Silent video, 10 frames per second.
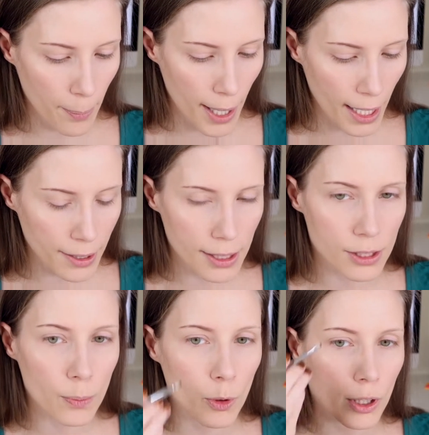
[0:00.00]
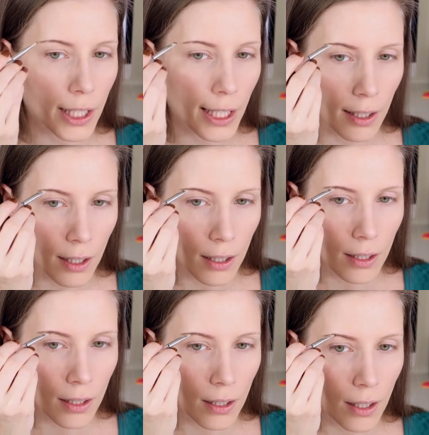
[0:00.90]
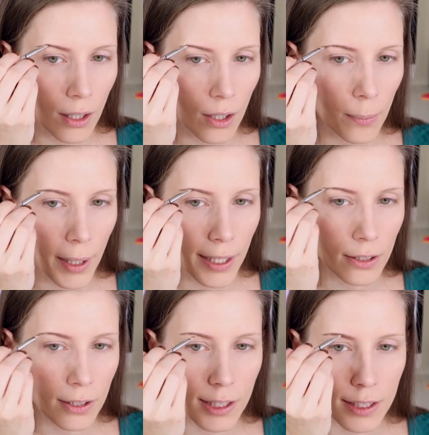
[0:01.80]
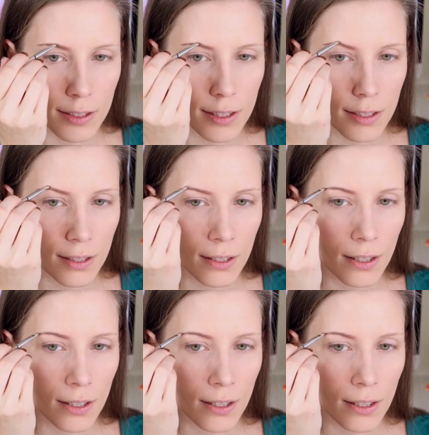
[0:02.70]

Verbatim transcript: mad this morning? Oh my goodness.